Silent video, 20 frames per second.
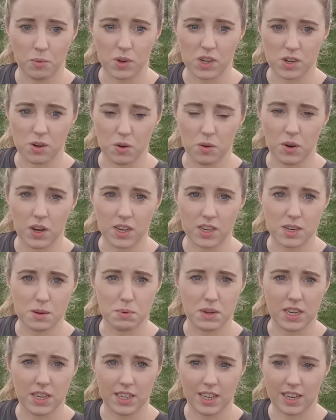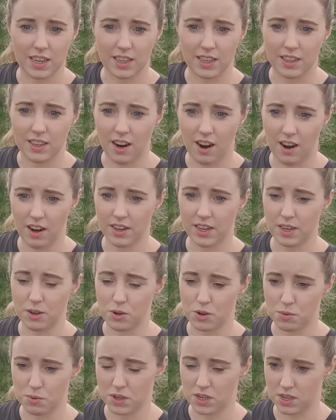we don't want to be getting caught
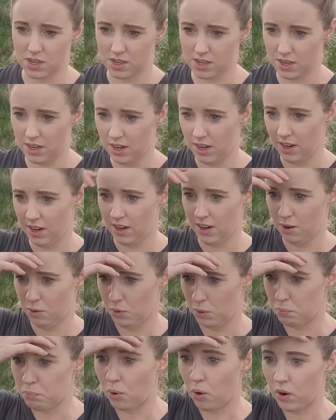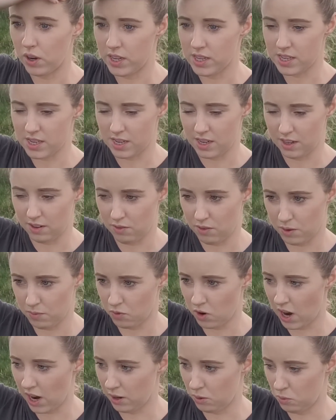out with poisoning
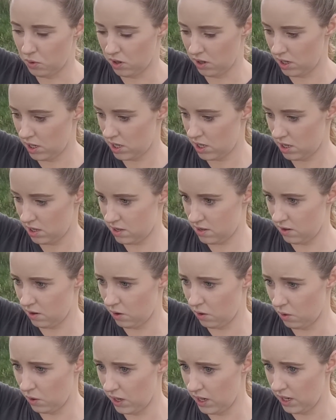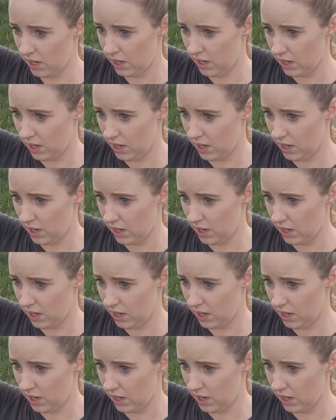from ragwort. So